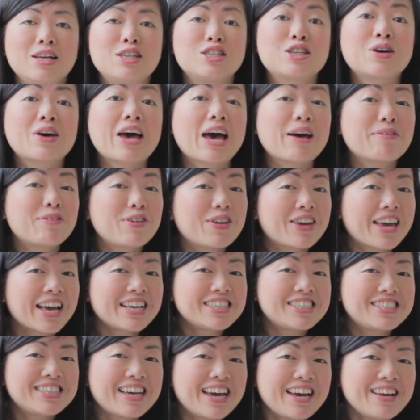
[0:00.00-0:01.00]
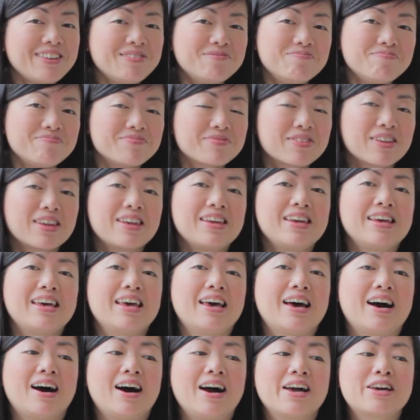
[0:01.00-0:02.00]
So have you guessed yet?
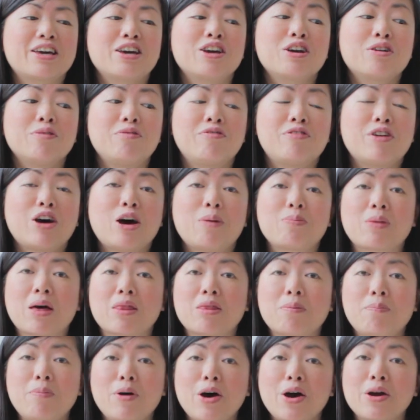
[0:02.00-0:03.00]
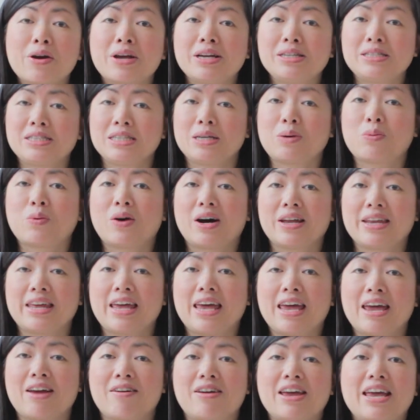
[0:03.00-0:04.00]
I can confirm that the burgundy one
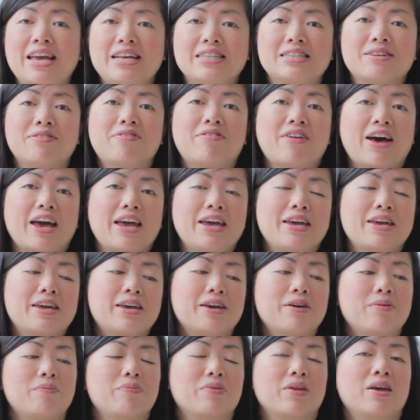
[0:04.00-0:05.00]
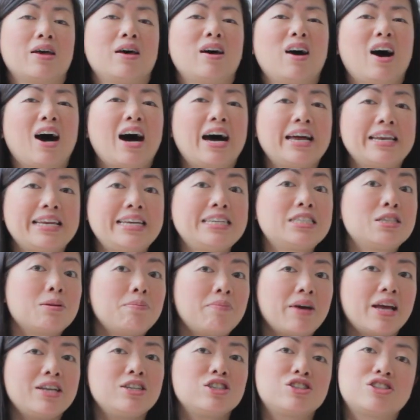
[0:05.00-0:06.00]
here is a fake. I need to
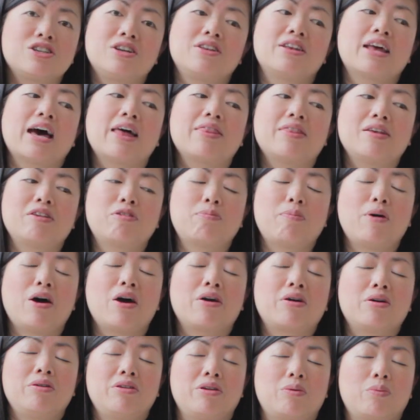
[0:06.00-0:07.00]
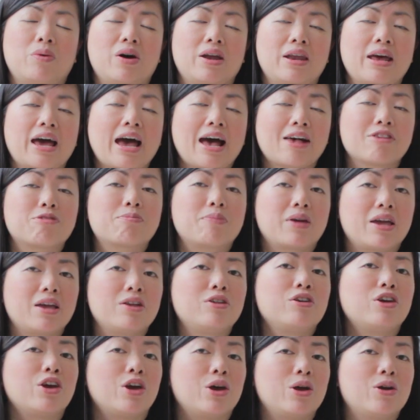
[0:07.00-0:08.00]
mention that this burgundy one has
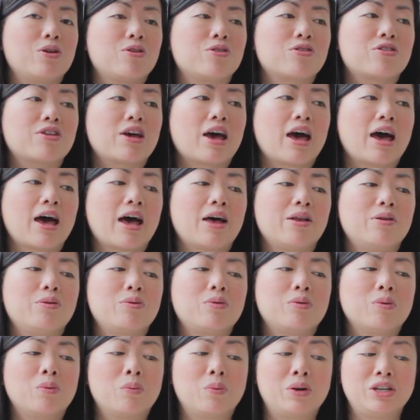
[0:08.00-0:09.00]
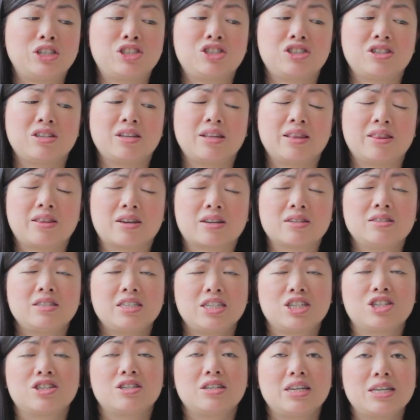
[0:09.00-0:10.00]
been used and which the
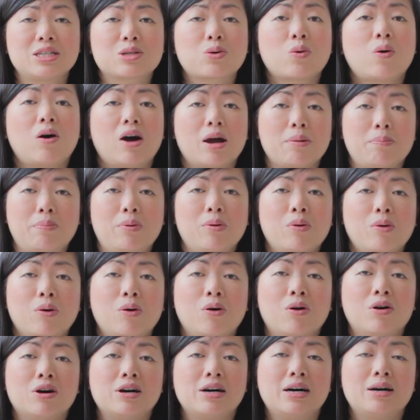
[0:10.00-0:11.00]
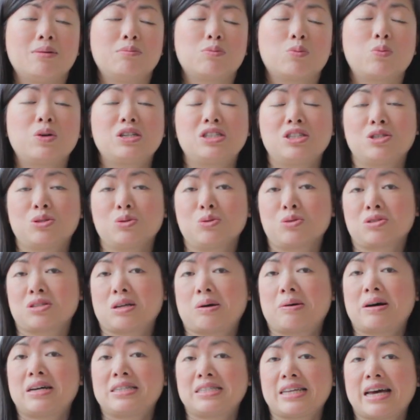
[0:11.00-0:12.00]
condition is quite poor, which is
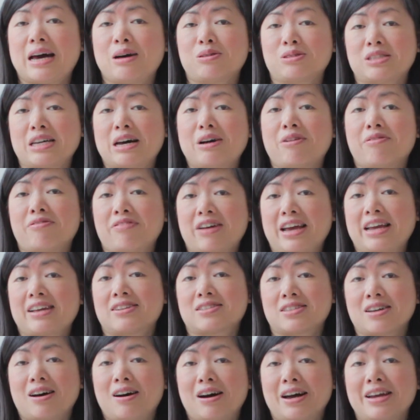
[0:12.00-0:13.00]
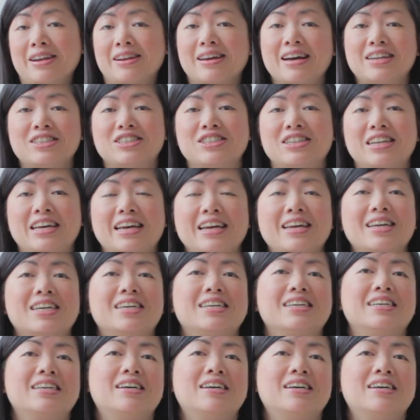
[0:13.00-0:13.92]
also a telltale fake sign actually.